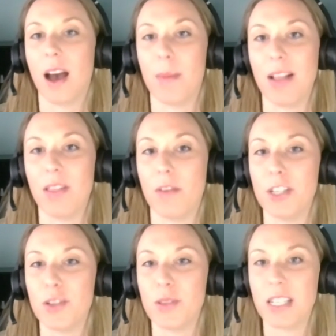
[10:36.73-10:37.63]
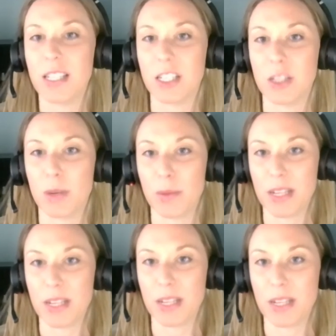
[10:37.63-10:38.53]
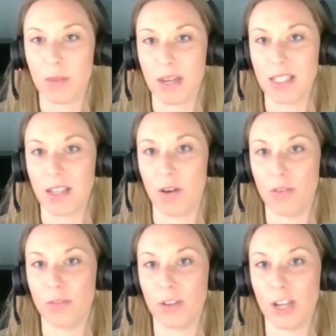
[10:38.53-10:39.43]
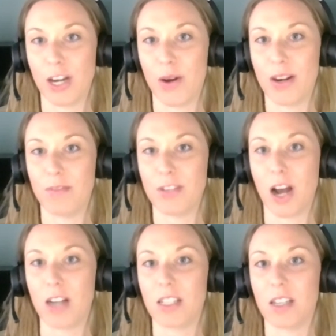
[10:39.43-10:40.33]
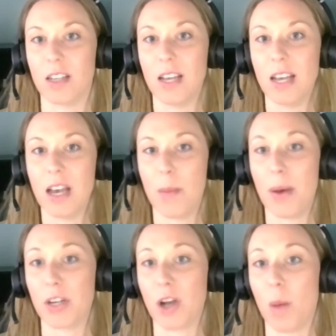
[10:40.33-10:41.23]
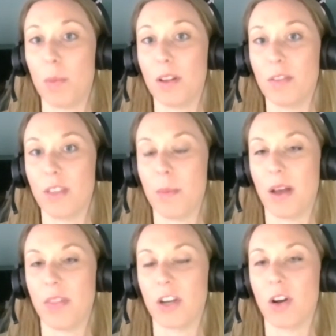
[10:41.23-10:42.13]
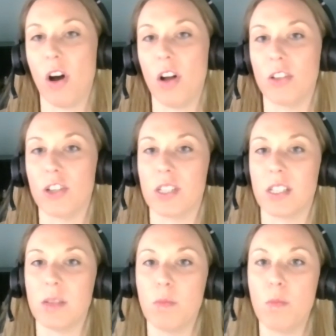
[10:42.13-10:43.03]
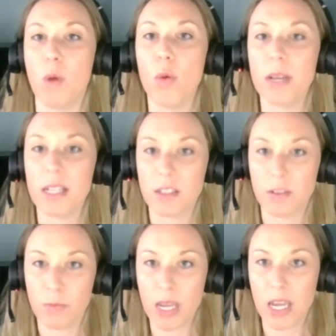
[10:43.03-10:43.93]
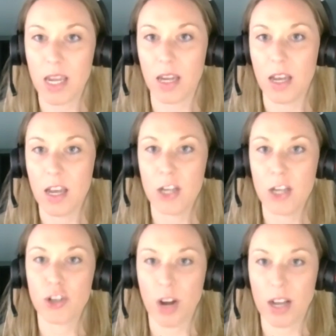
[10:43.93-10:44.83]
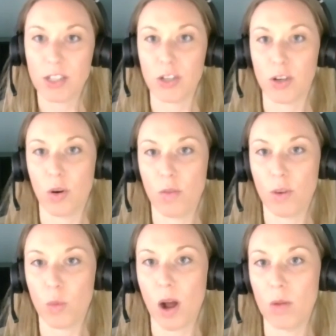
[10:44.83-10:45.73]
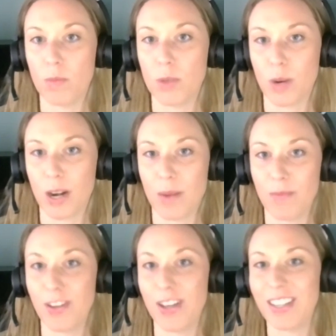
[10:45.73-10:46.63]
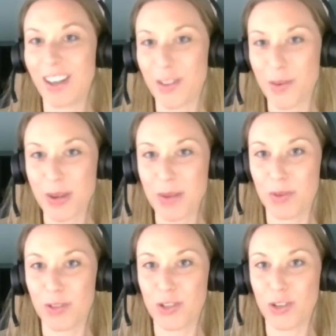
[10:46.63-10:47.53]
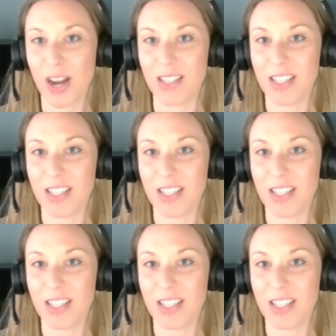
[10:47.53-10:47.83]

I love to do these experiments with myself, and I've talked about a couple of them on the call, just in moments of being stressed or overwhelmed or where I'm feeling other people's stress,